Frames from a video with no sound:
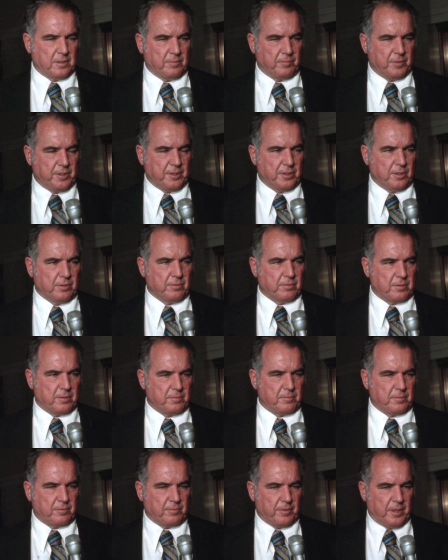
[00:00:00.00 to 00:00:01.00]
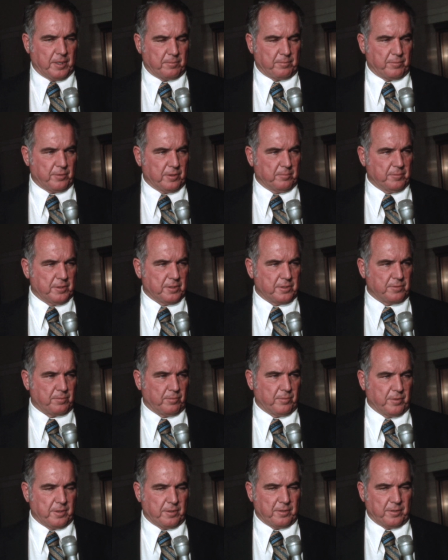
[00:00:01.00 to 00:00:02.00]
we don't grant permits
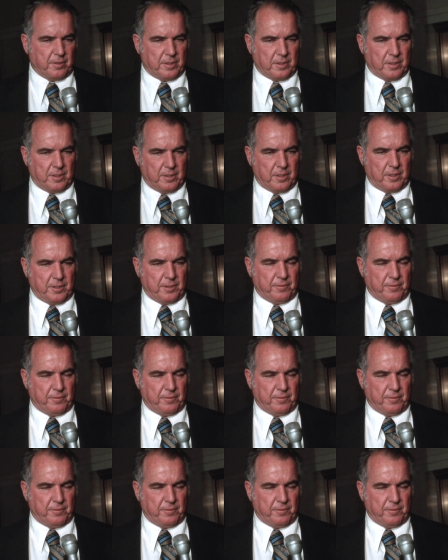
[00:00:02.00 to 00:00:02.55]
where the